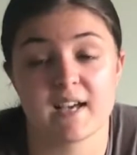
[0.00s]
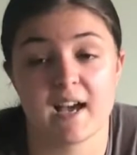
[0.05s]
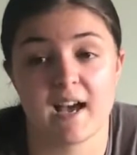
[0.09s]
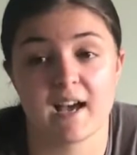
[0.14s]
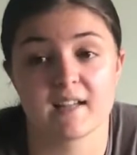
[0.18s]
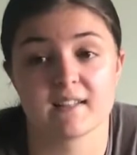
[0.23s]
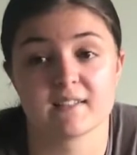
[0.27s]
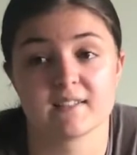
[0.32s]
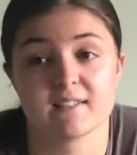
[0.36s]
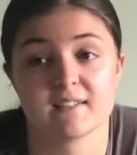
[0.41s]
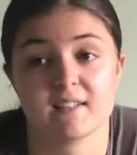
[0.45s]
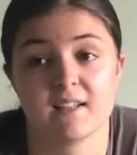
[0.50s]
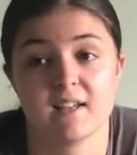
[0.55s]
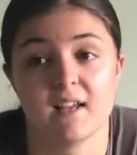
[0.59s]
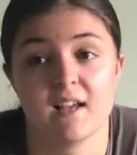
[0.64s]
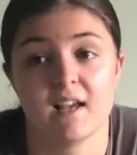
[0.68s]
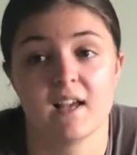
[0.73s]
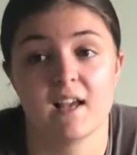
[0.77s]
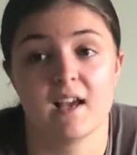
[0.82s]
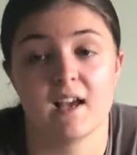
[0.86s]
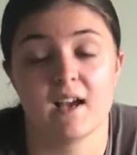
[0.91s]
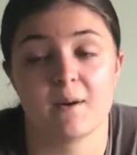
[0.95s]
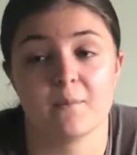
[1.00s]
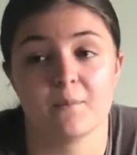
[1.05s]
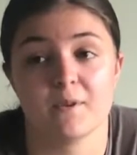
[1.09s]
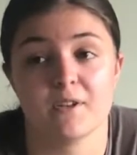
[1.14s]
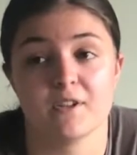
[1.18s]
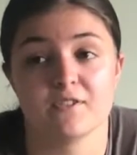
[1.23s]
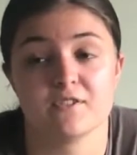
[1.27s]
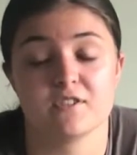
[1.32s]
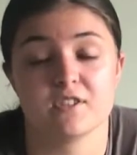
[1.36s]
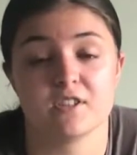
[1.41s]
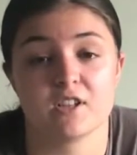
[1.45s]
dad, and we
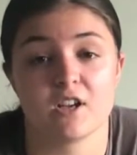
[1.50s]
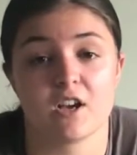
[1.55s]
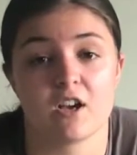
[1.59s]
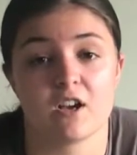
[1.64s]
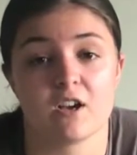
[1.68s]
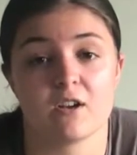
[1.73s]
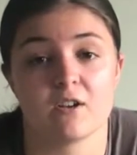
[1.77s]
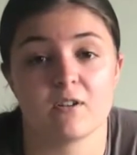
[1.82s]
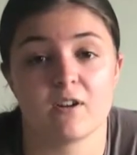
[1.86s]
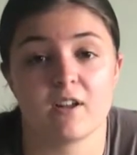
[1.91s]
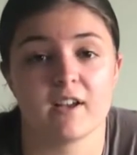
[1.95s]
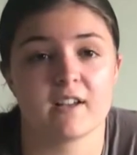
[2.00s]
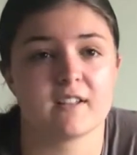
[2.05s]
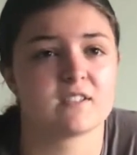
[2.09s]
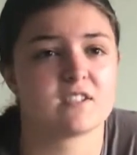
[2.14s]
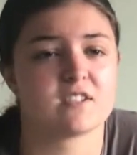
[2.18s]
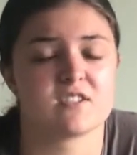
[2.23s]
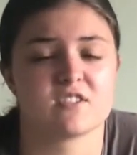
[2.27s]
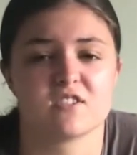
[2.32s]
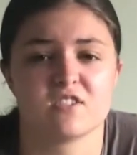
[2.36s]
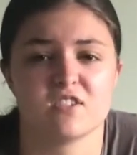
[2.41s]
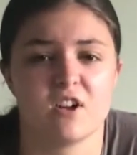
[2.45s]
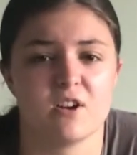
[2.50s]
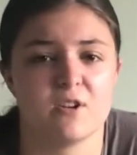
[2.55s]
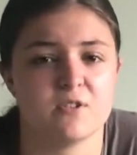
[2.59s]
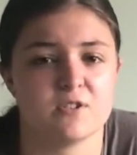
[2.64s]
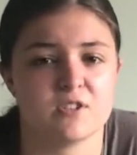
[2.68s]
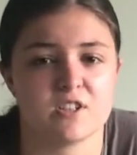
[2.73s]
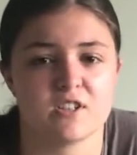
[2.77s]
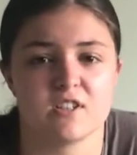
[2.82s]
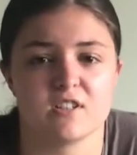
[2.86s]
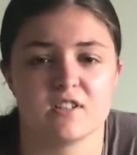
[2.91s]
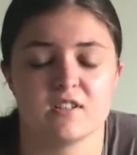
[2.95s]
used to go like to
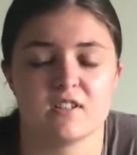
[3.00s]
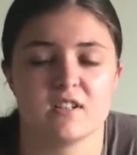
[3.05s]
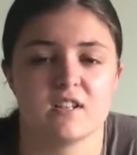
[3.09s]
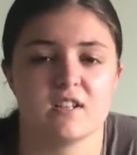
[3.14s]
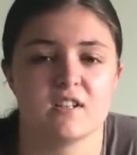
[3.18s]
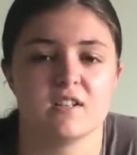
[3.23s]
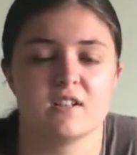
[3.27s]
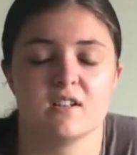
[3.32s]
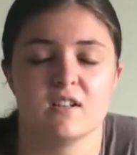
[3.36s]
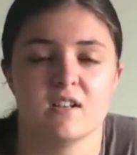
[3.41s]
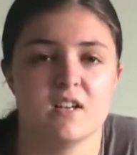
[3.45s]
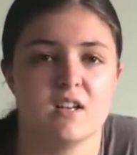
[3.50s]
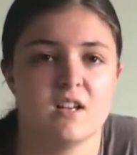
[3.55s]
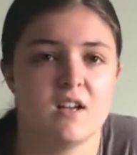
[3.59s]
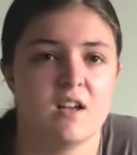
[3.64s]
Snowdon and